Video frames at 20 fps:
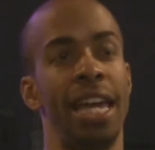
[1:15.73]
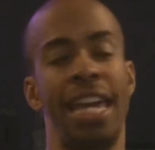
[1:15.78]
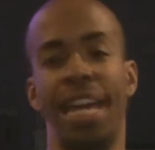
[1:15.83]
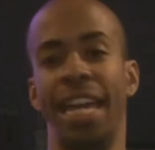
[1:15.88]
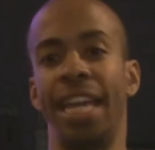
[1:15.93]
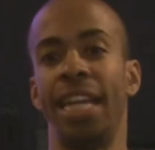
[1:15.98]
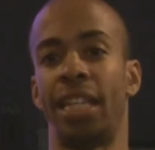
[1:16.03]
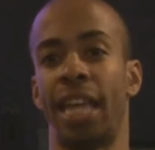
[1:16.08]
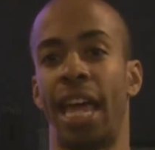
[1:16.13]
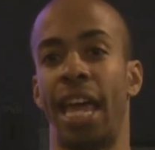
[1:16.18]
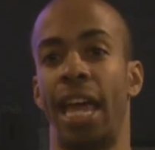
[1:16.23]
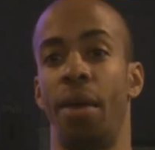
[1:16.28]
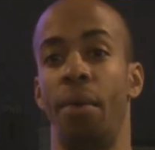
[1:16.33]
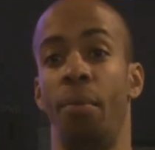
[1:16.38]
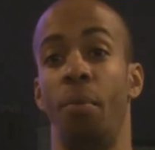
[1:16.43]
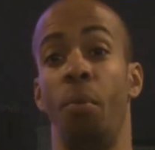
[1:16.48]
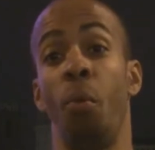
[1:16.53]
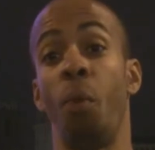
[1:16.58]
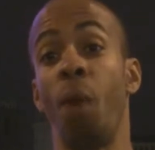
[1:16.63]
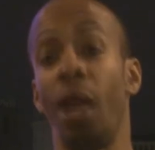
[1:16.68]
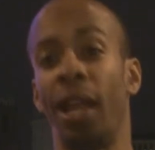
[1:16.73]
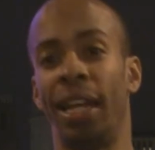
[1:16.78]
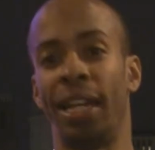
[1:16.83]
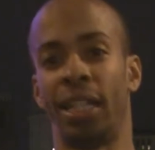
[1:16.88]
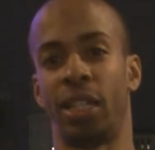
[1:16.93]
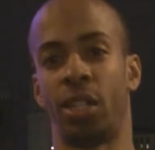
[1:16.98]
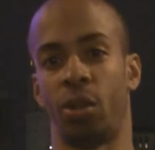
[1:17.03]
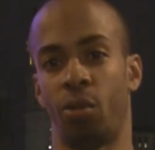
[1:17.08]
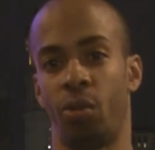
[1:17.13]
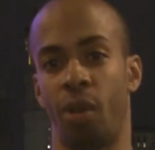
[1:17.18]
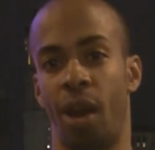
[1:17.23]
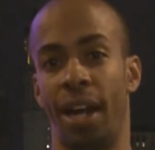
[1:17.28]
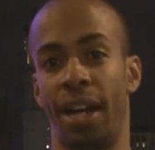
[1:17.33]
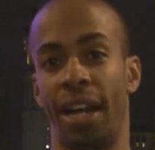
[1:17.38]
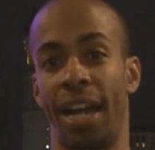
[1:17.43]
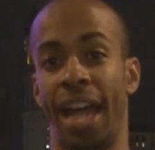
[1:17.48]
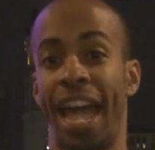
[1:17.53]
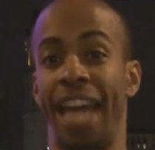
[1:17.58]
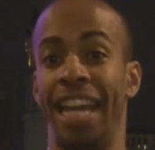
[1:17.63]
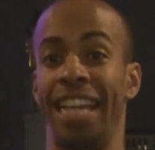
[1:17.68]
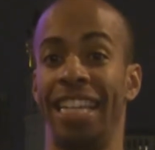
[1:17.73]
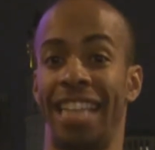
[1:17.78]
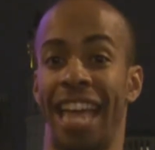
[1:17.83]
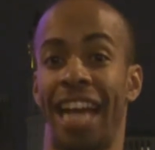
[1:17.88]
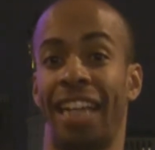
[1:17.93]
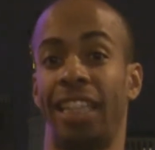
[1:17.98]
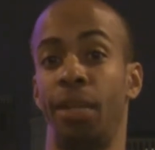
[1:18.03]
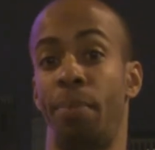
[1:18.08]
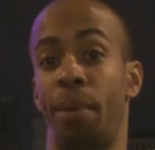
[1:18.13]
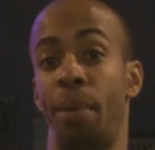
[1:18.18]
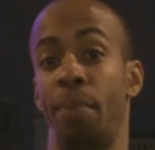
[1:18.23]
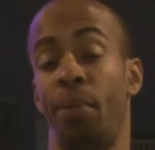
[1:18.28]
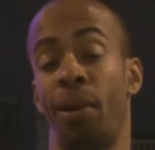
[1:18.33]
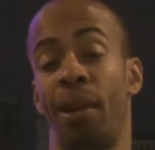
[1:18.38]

He is willing to run, and he's actually been